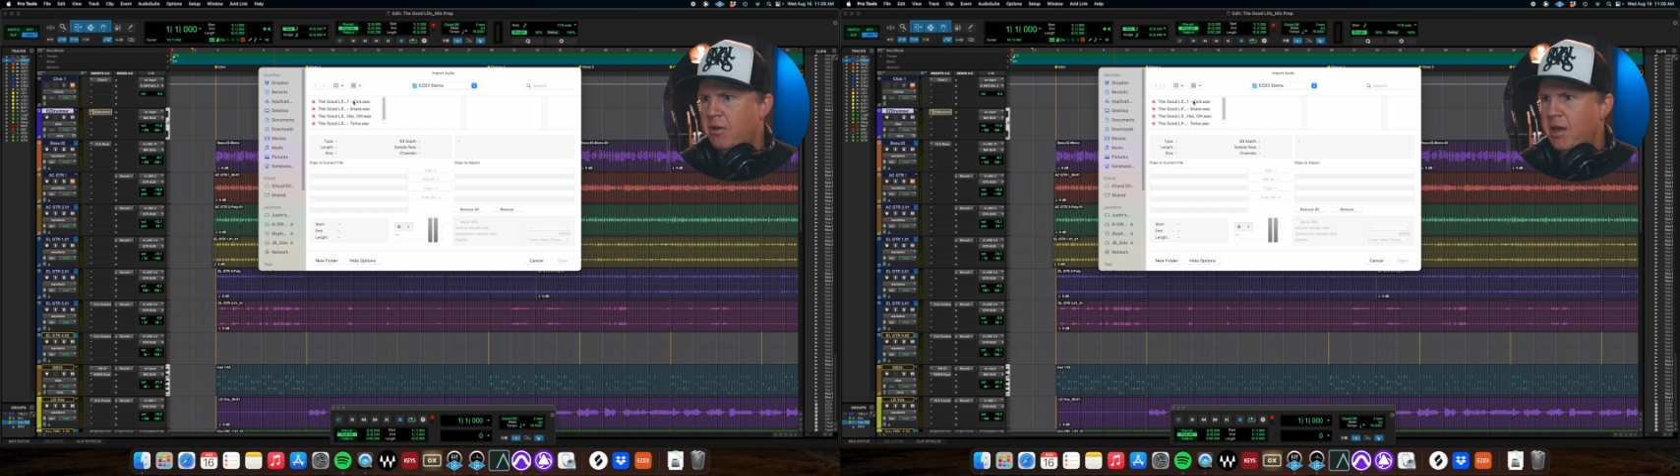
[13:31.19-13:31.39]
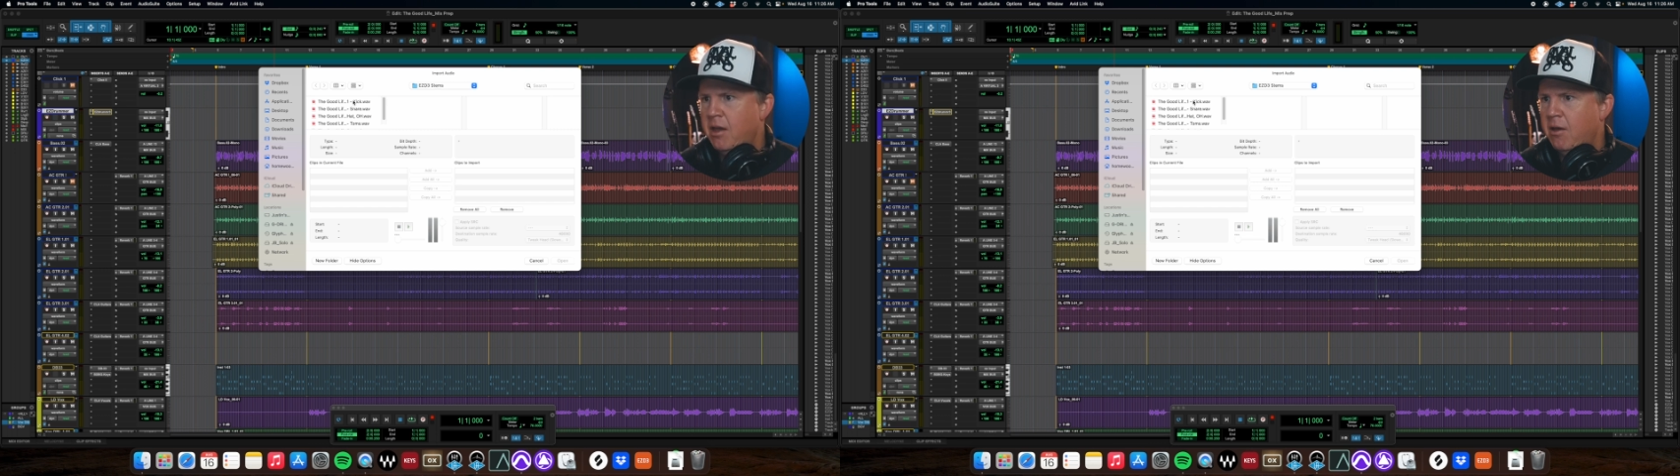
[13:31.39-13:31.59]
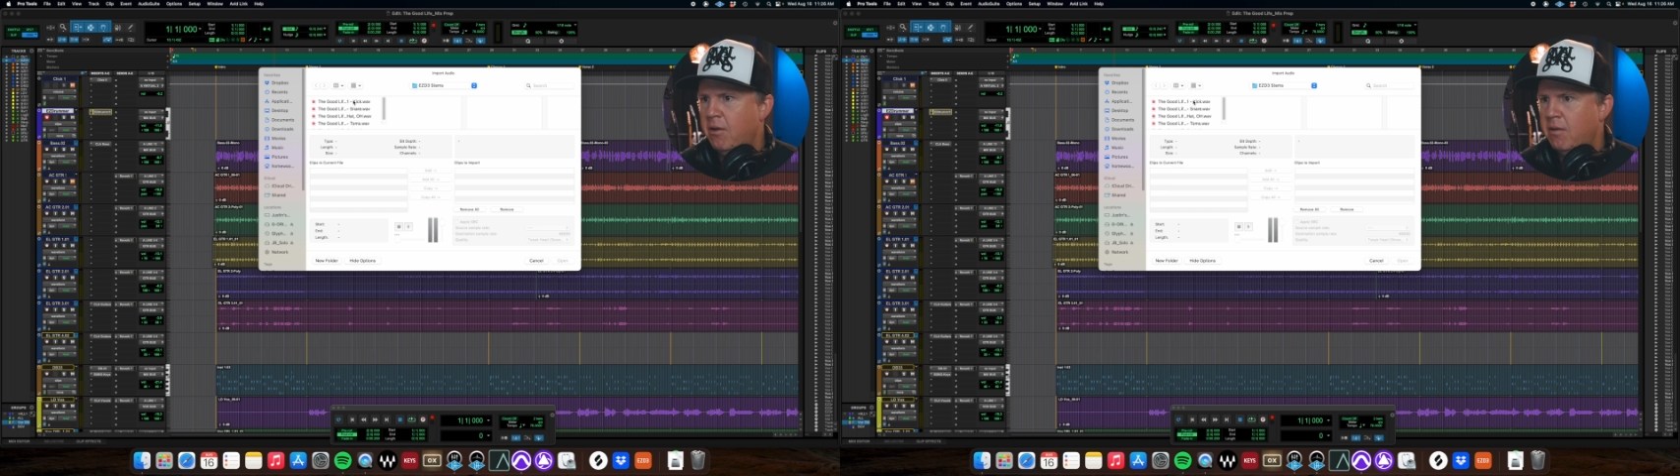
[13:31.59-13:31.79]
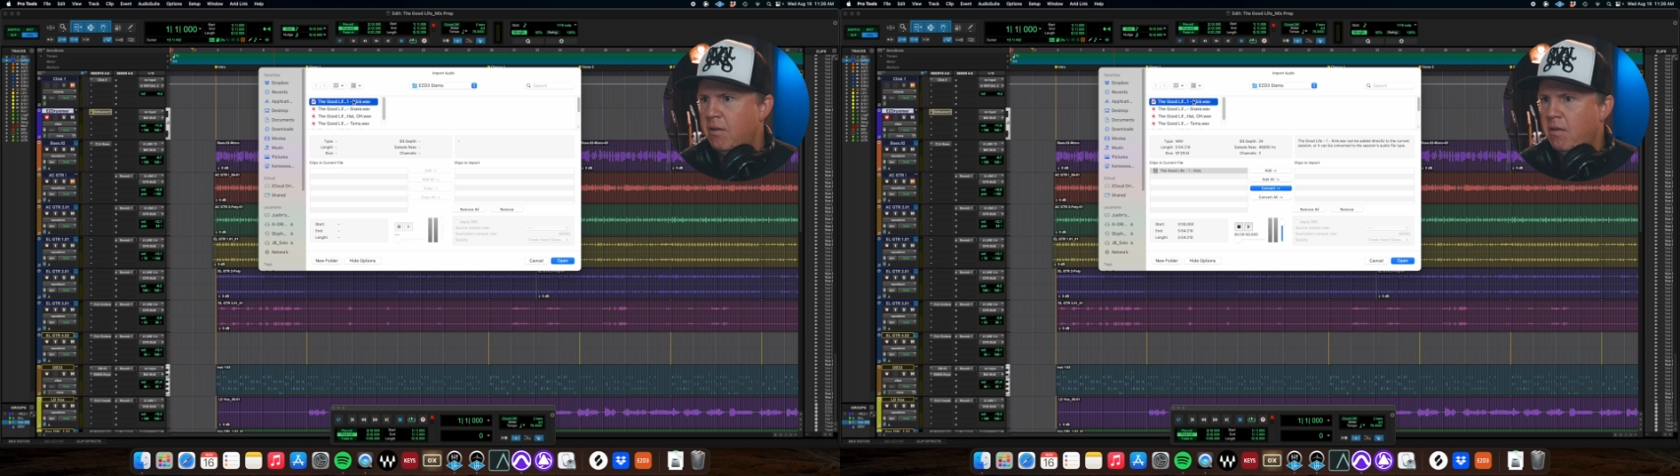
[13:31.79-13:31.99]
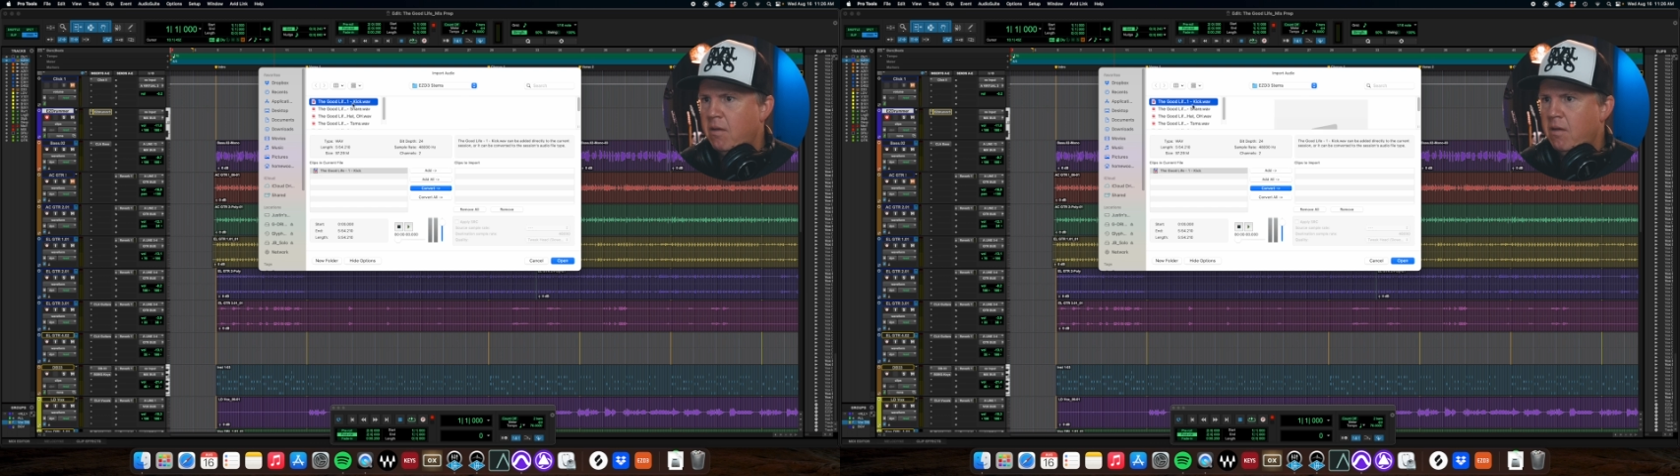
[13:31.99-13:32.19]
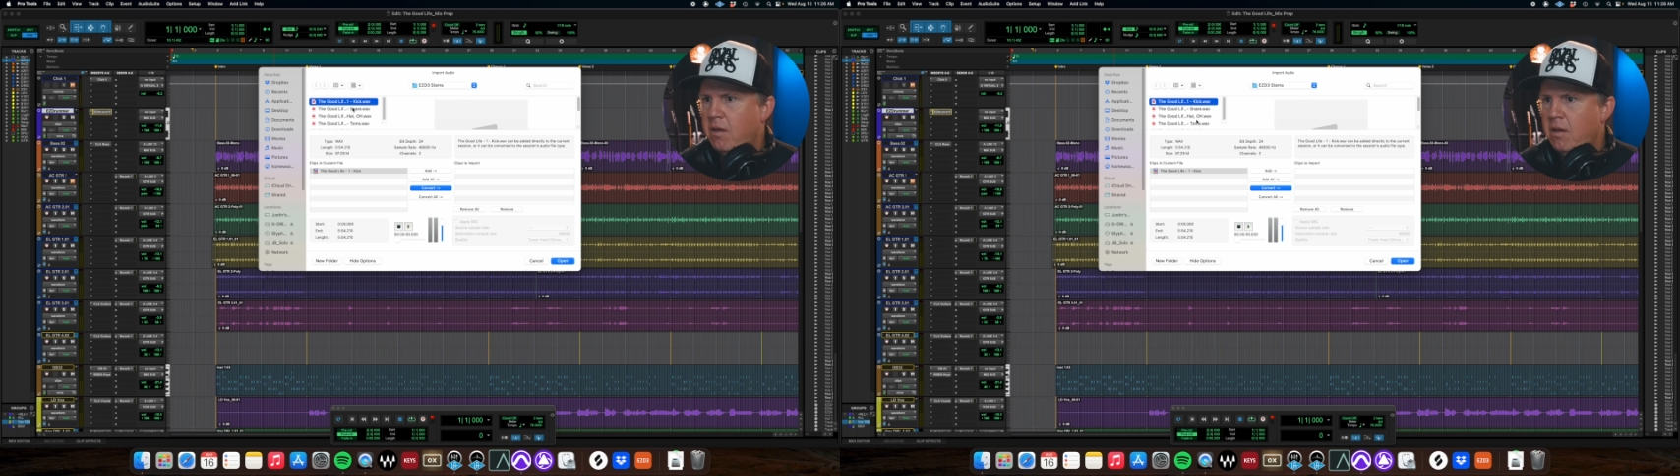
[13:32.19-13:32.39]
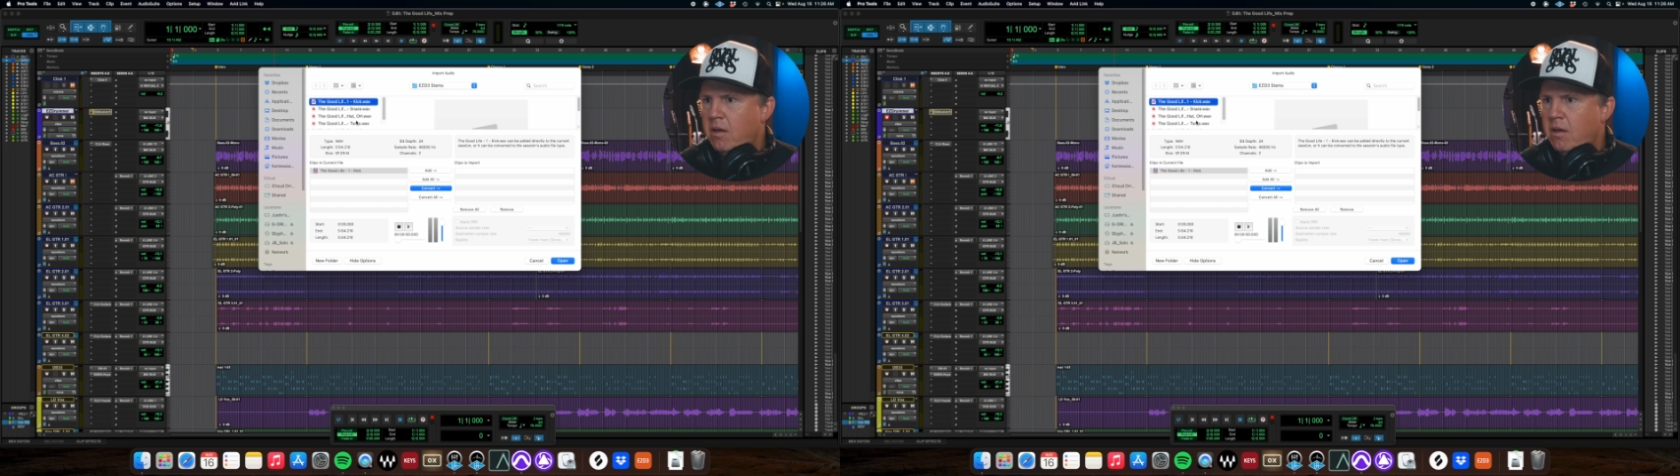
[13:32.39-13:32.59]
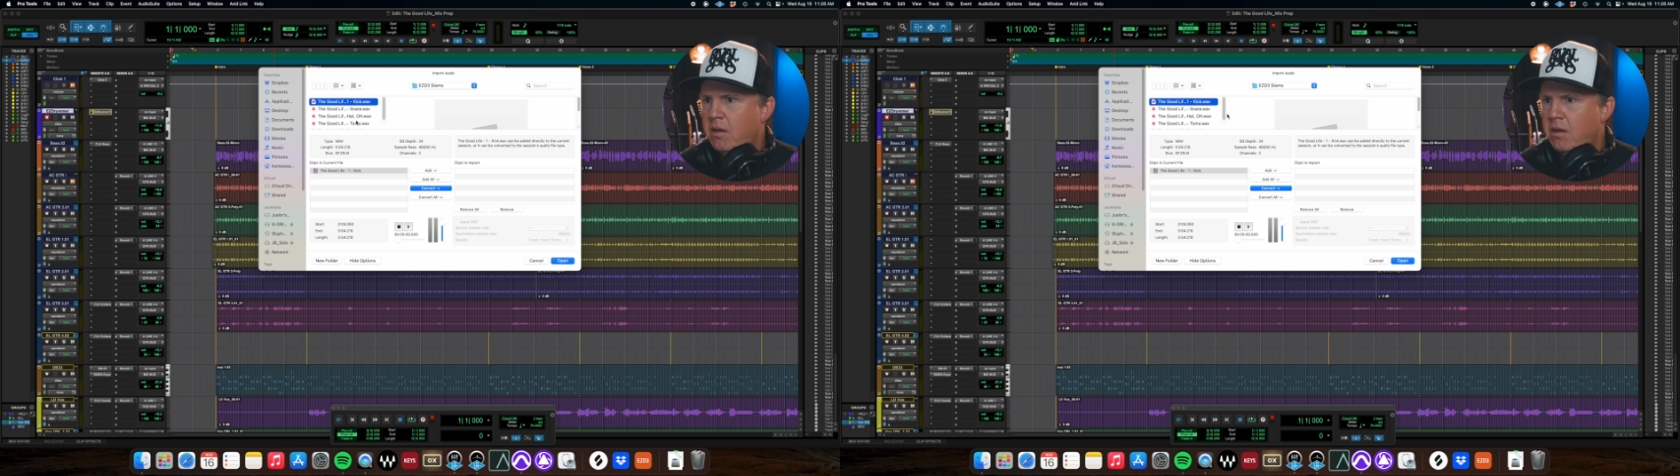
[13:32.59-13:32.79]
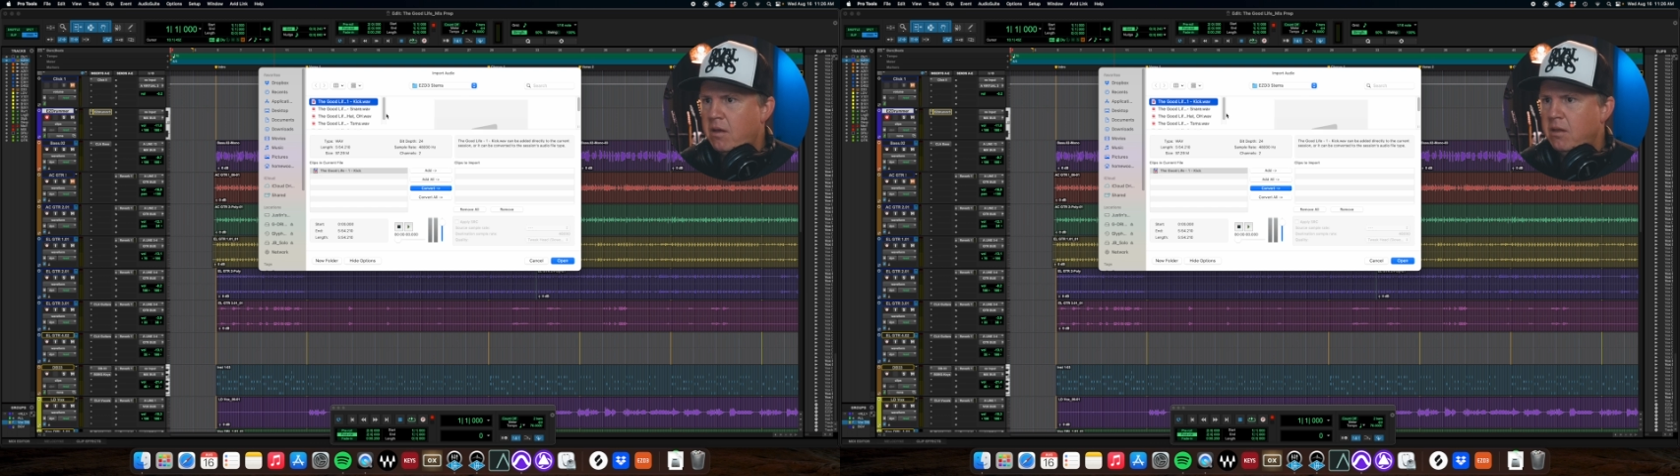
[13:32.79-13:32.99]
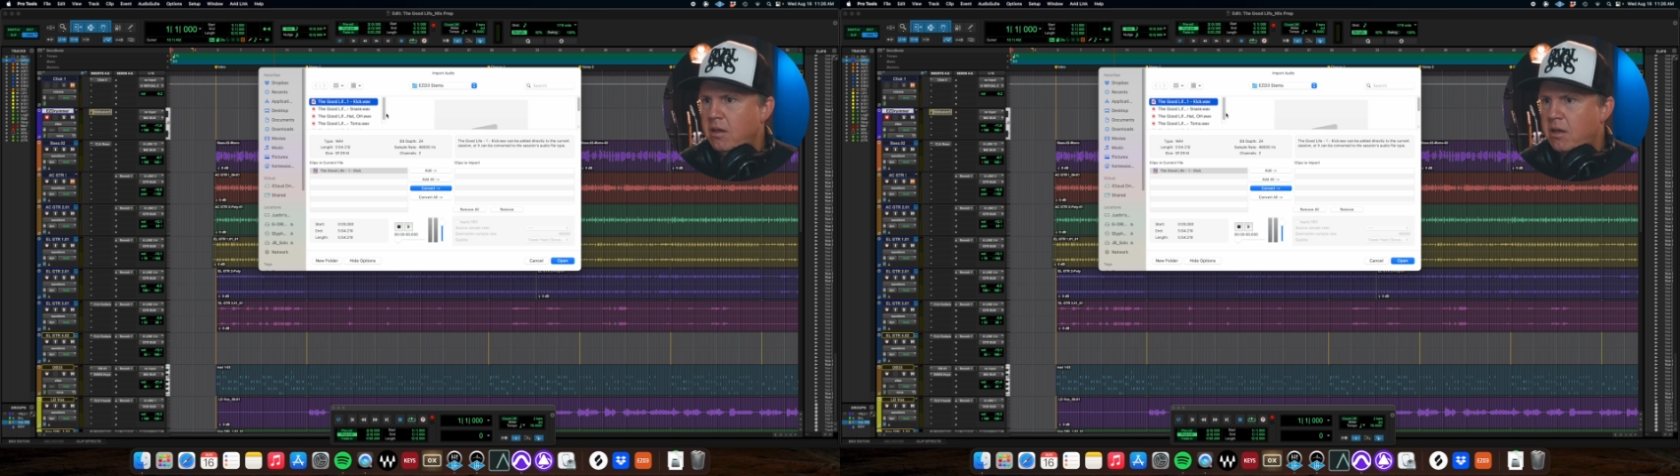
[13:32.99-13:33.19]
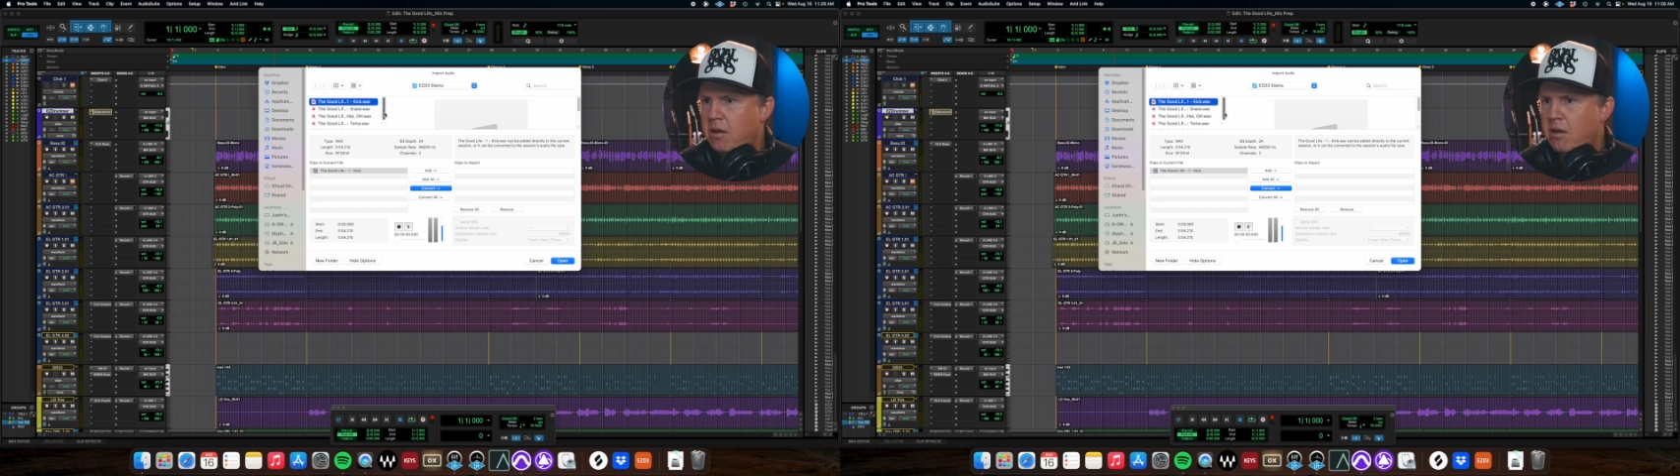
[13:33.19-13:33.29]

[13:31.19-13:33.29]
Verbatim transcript: down, and you're gonna click